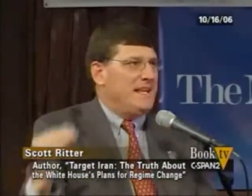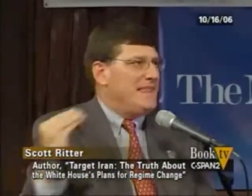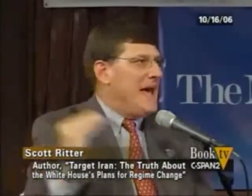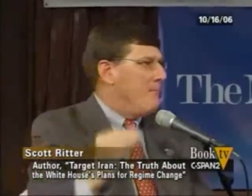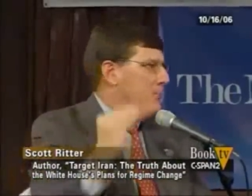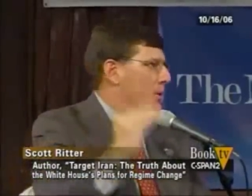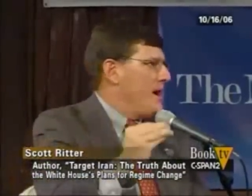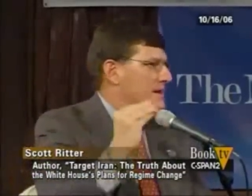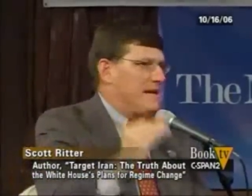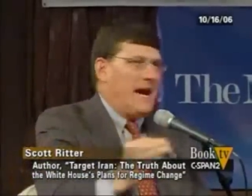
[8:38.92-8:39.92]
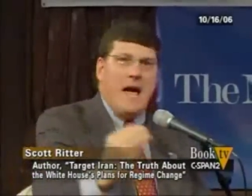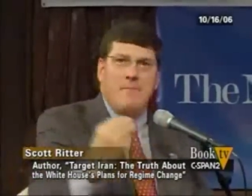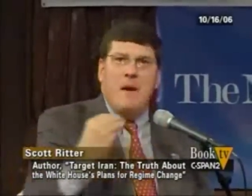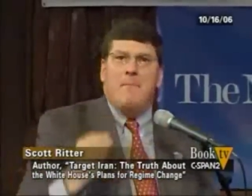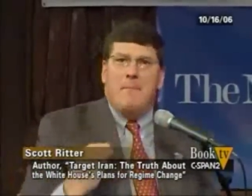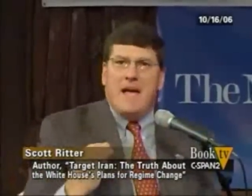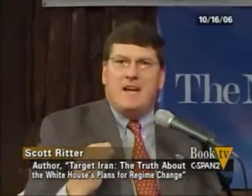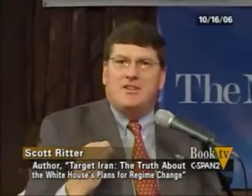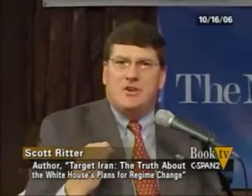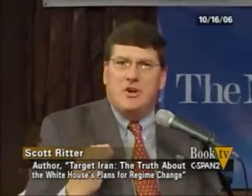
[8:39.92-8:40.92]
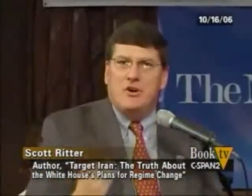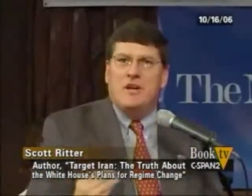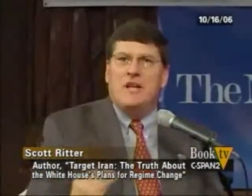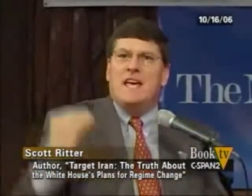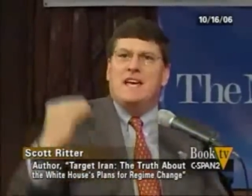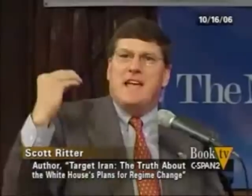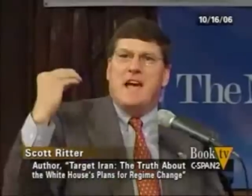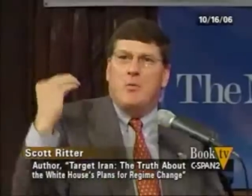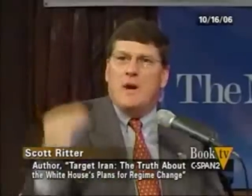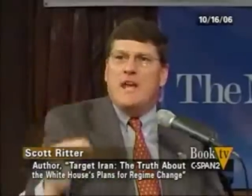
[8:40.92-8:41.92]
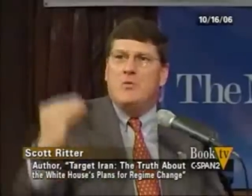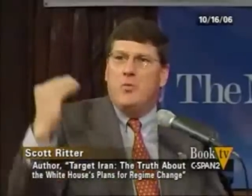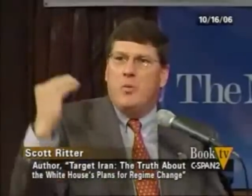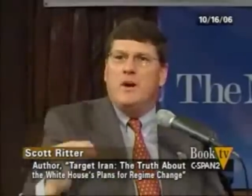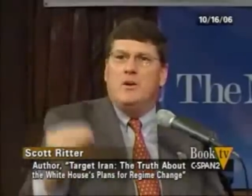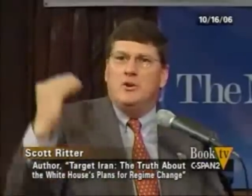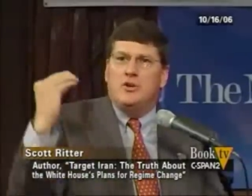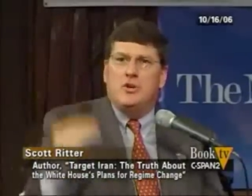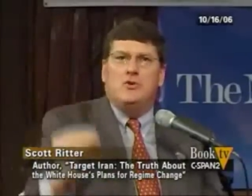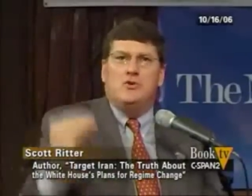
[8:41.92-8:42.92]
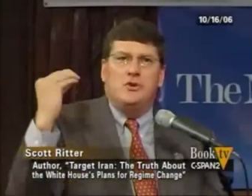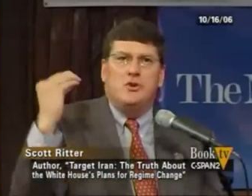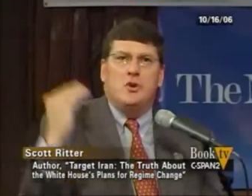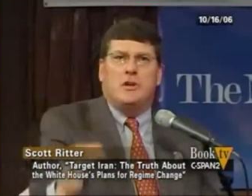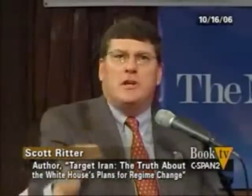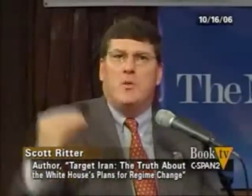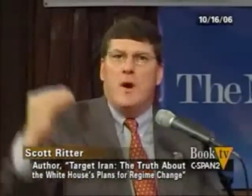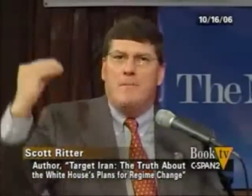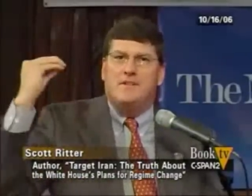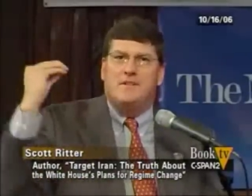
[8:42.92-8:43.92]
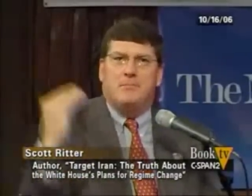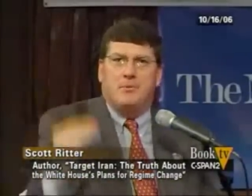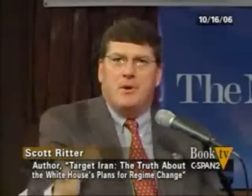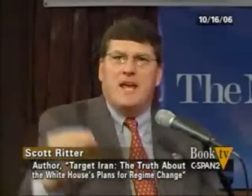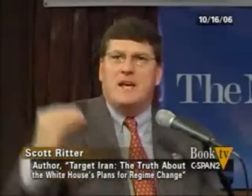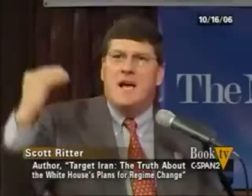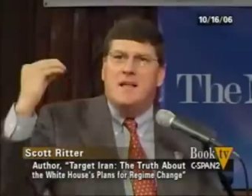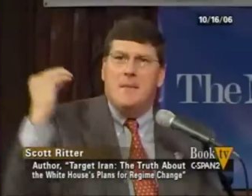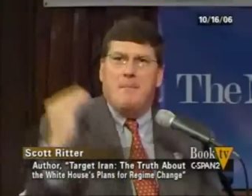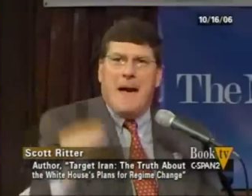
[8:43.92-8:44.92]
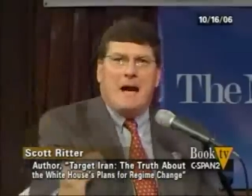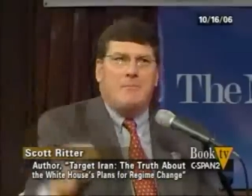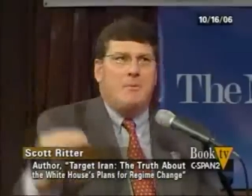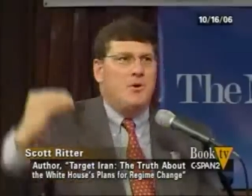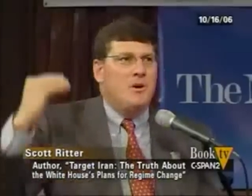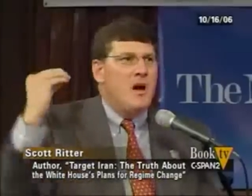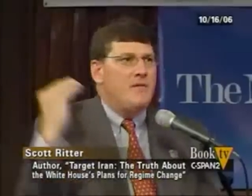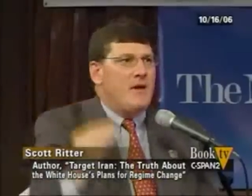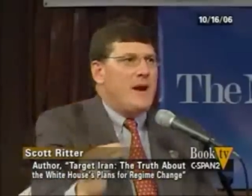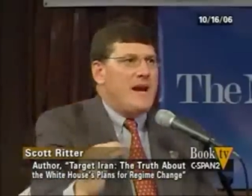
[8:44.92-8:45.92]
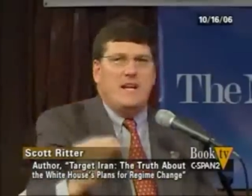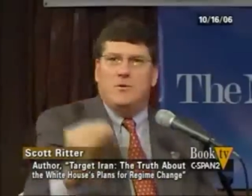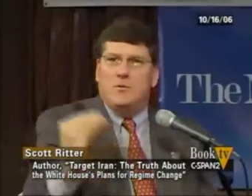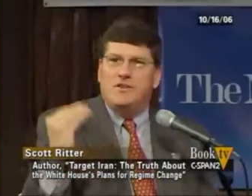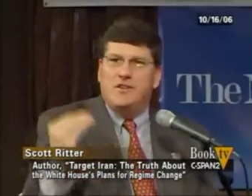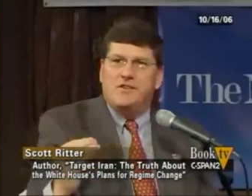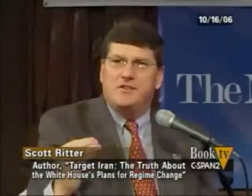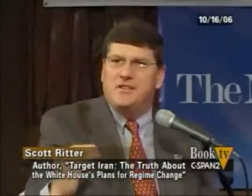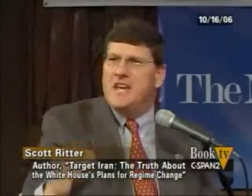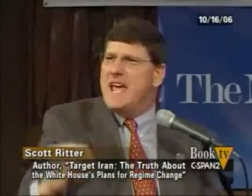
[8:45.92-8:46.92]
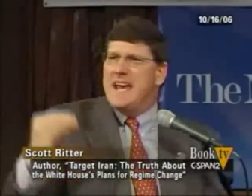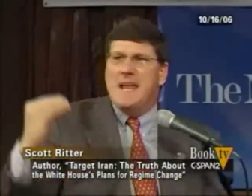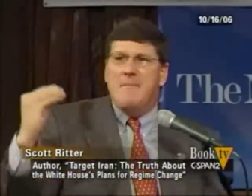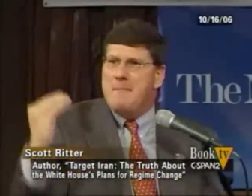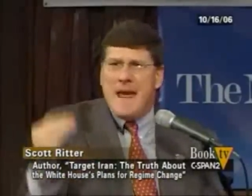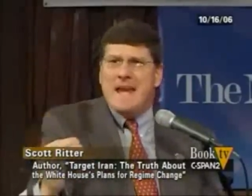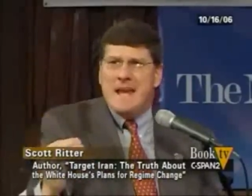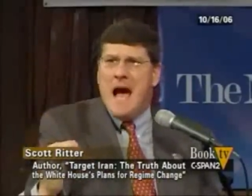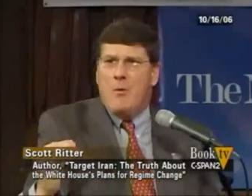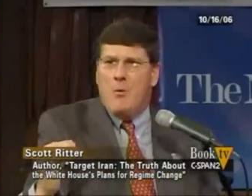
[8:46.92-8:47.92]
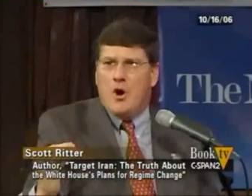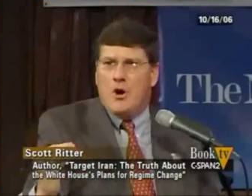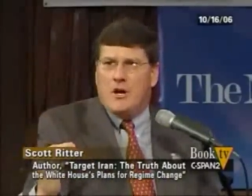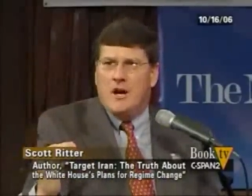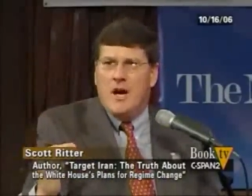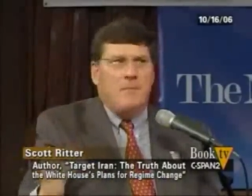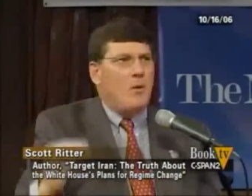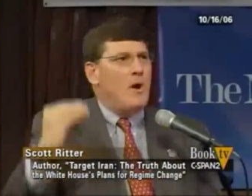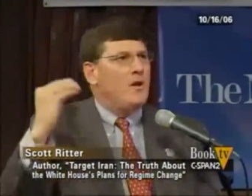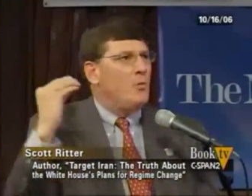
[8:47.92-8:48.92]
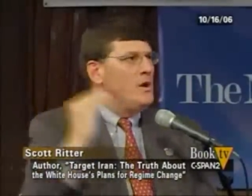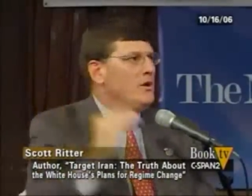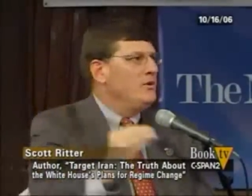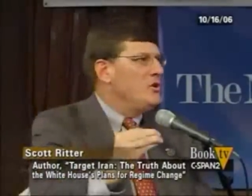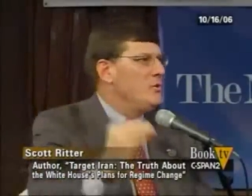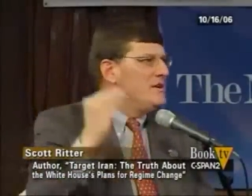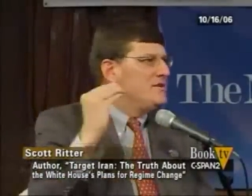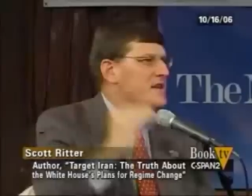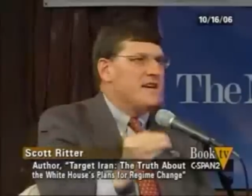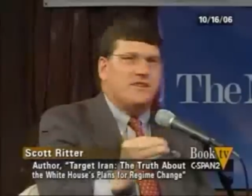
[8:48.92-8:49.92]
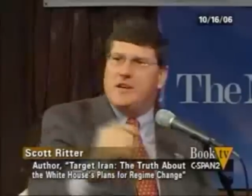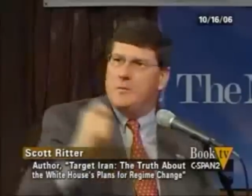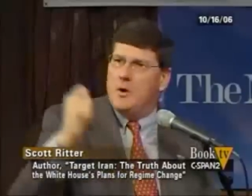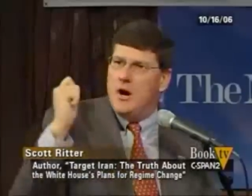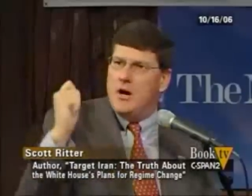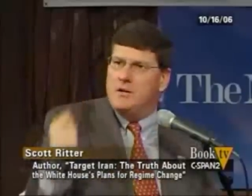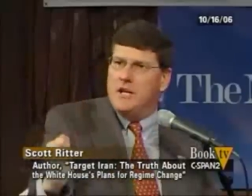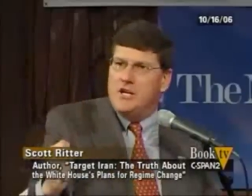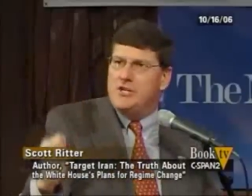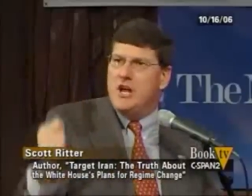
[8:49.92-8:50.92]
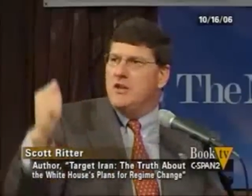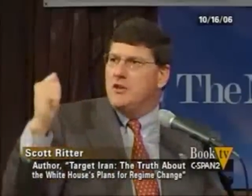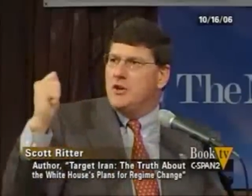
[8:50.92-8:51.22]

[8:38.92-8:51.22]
And at that point in time, my concern is that we will use nuclear weapons to break the backbone of Iranian resistance, and it may not work. But what it will do is this it will unleash